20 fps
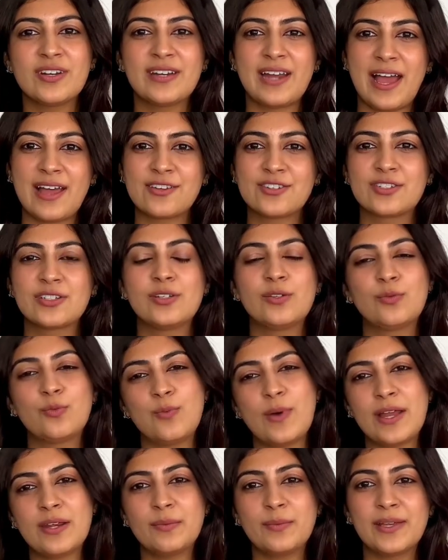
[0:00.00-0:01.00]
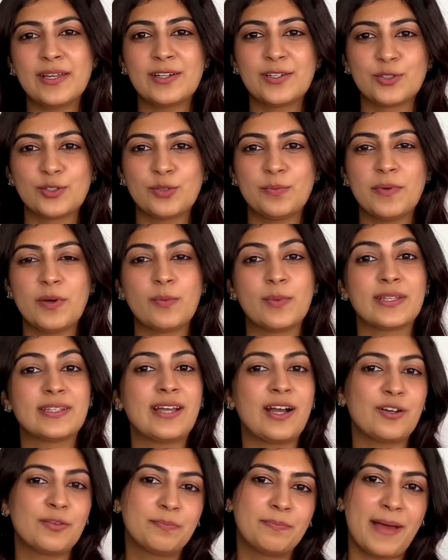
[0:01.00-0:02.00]
natural one-way loop
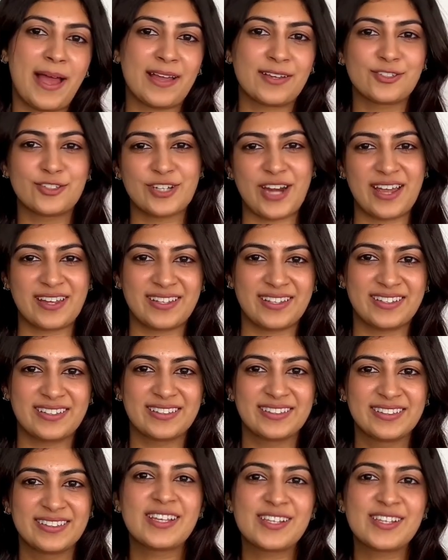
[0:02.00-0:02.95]
without backtracking.